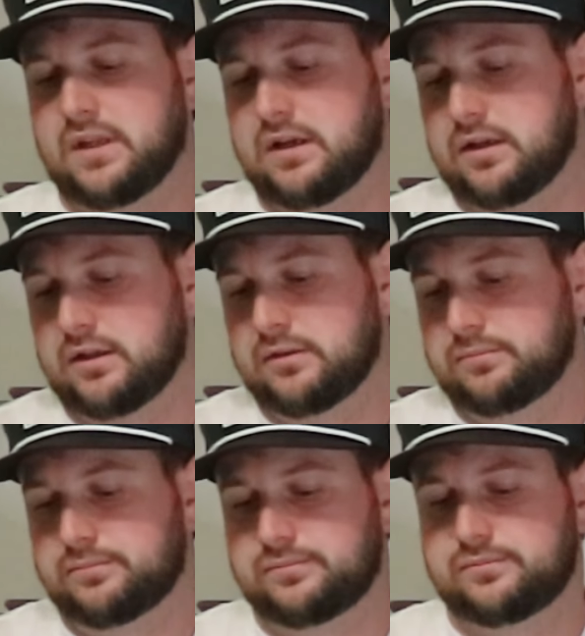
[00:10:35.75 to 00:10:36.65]

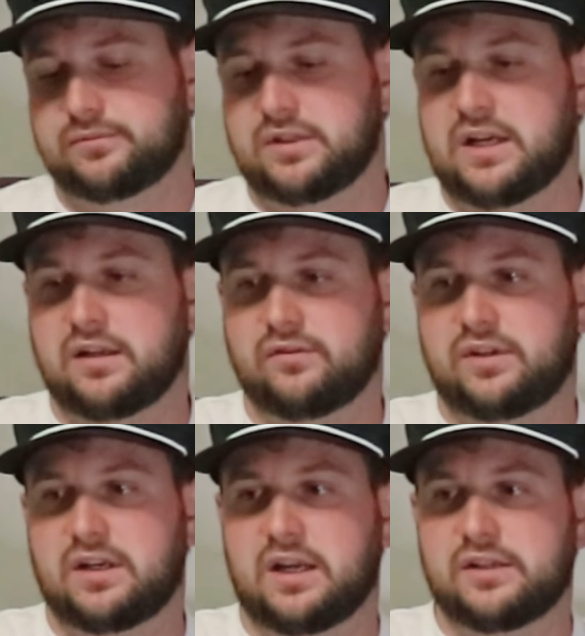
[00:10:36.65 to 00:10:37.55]
Kind of
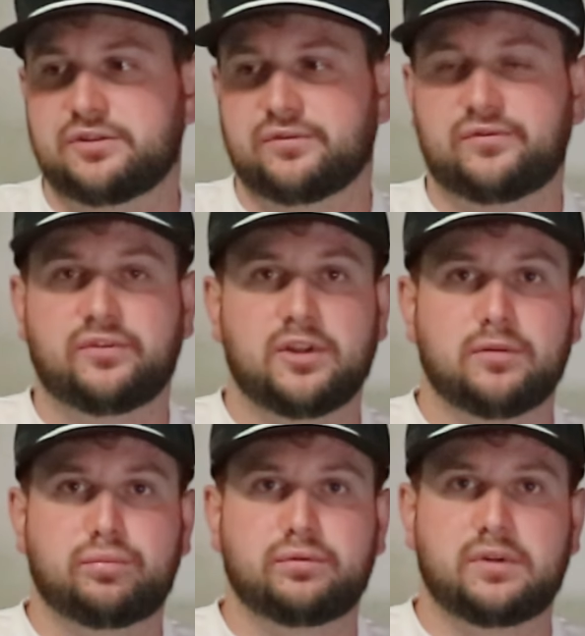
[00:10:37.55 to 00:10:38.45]
can hyzer
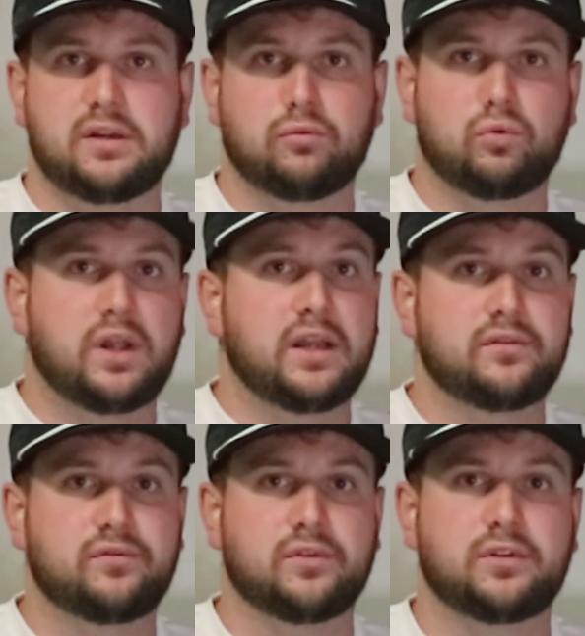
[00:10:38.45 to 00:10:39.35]
flip and
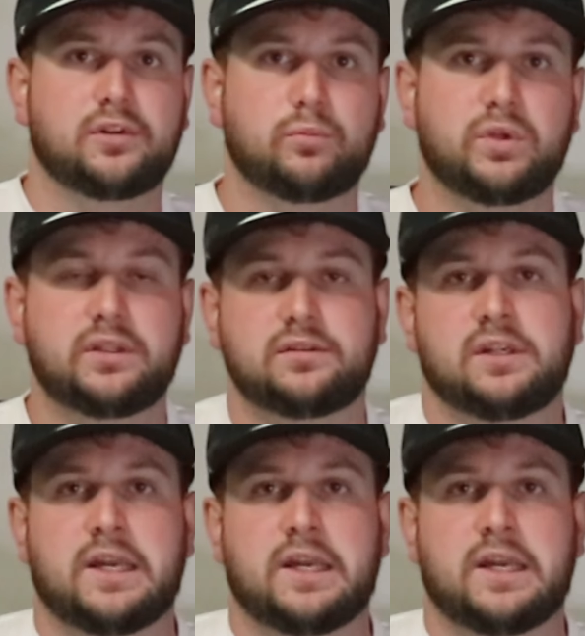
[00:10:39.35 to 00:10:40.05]
ride for a little bit,